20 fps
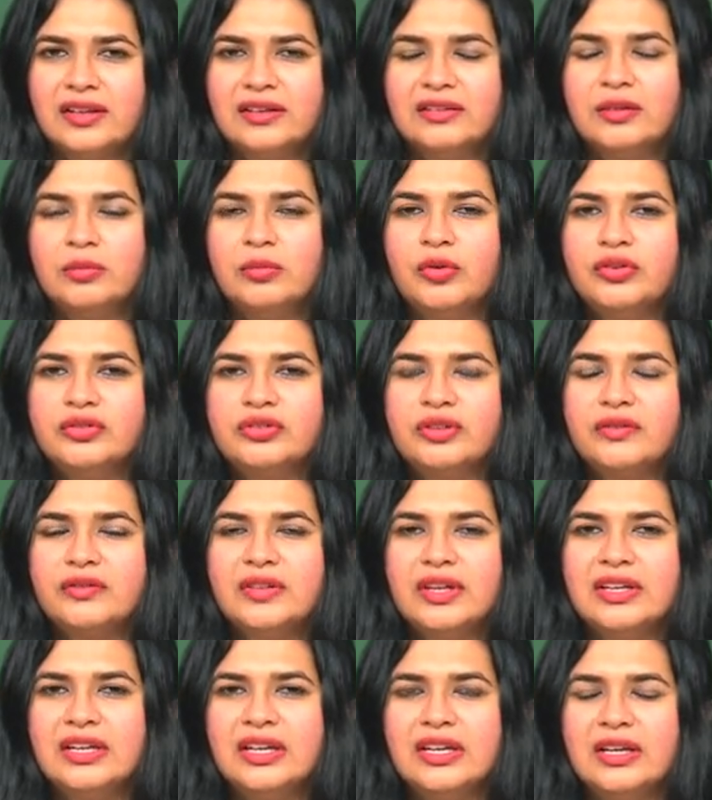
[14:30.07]
See, most of
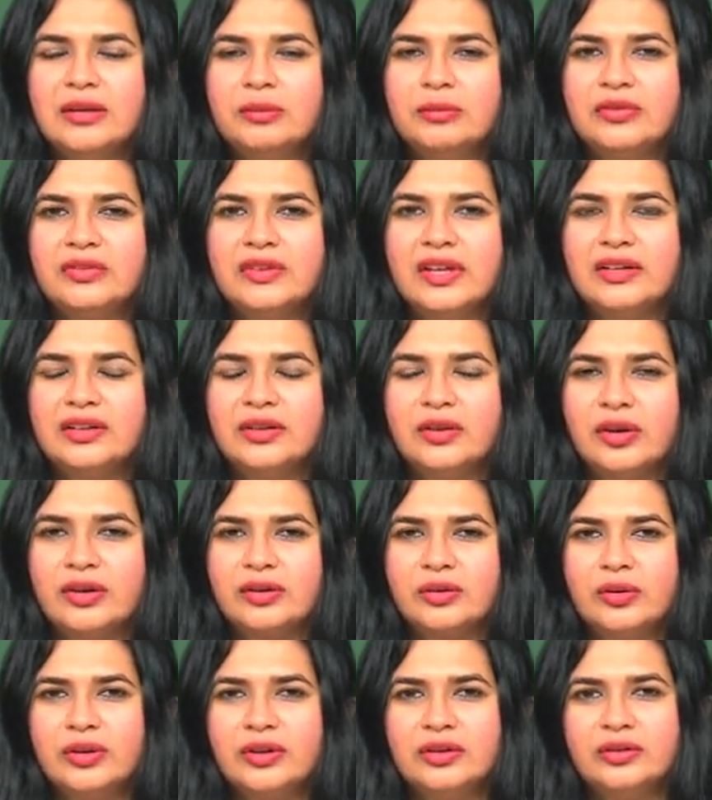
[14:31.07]
the names that you are
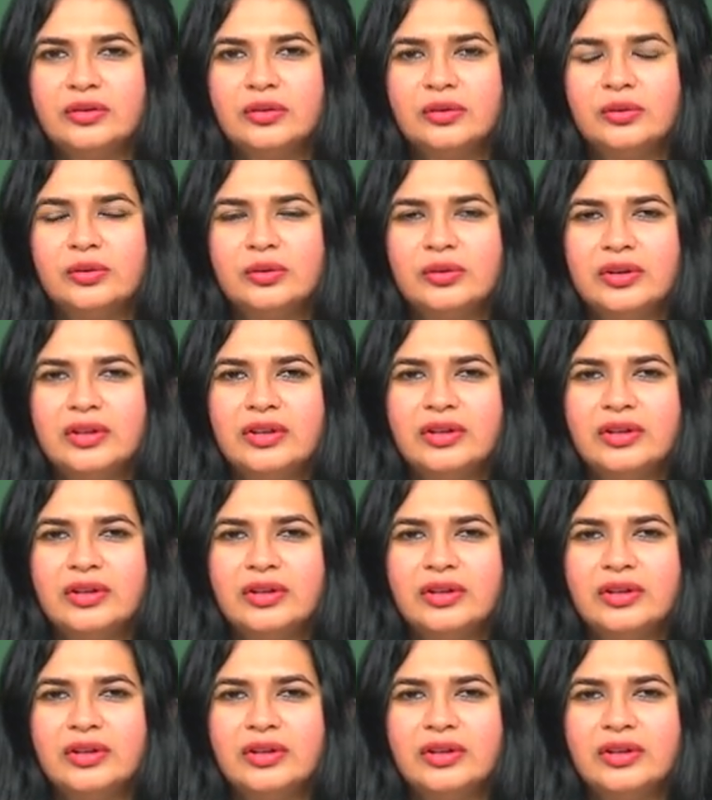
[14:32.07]
going to